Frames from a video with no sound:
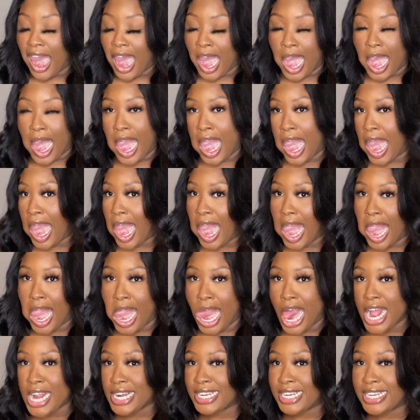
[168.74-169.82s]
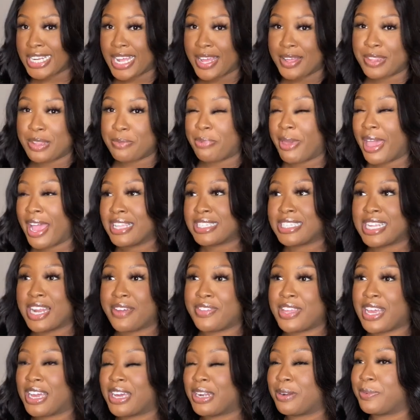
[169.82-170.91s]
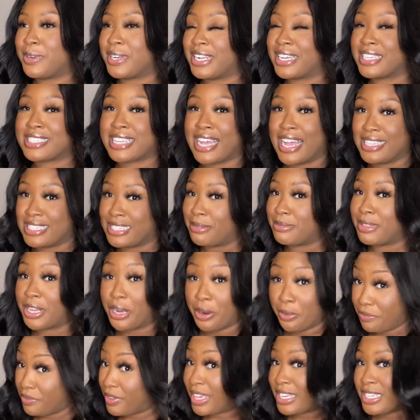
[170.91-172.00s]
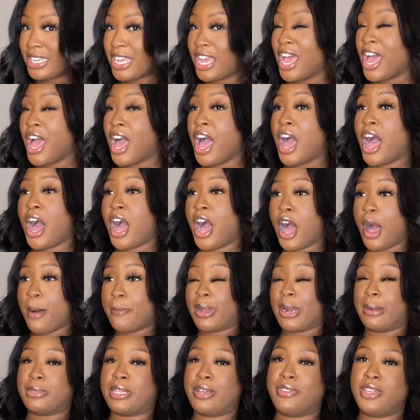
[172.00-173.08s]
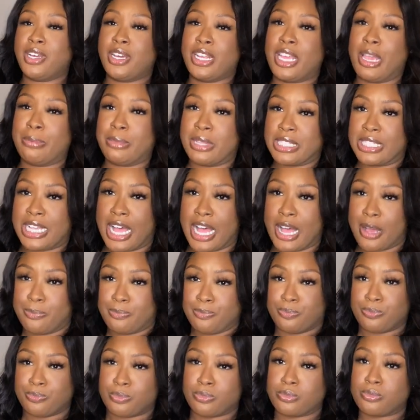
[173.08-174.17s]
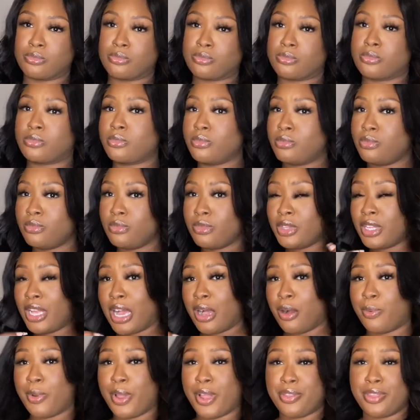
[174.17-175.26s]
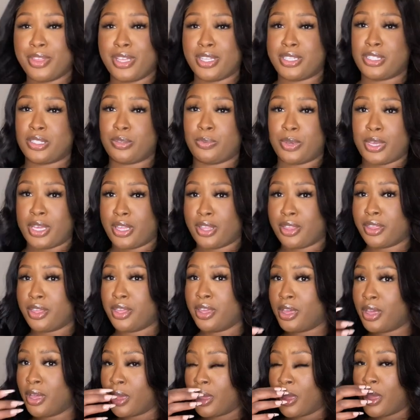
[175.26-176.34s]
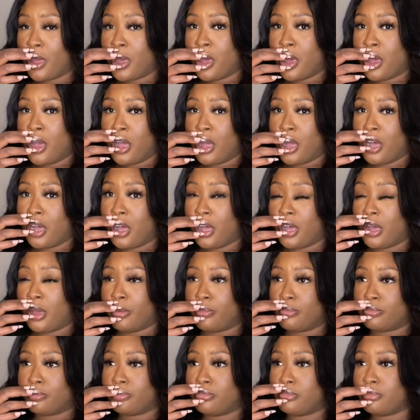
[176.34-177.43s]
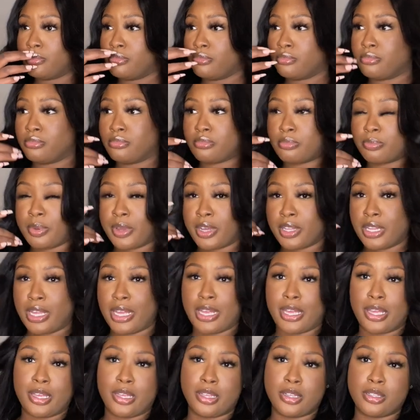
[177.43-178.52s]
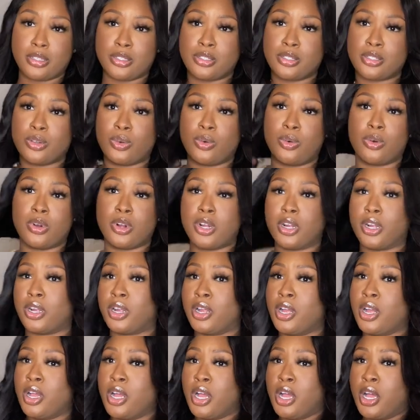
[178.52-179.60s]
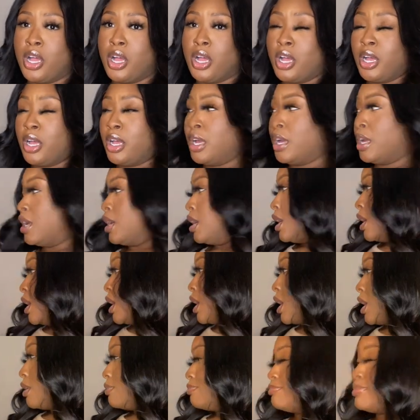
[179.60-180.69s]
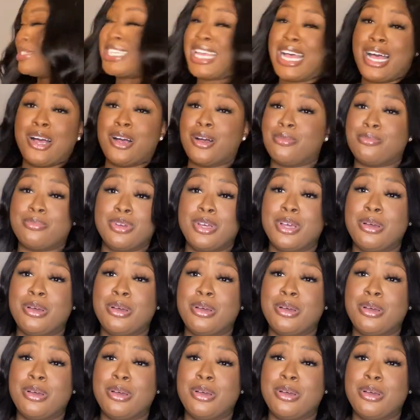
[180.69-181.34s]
The pants, definitely I could have went a size up. They don't fit. But I'm definitely gonna keep the top. I'll wear this with pair of leggings or something,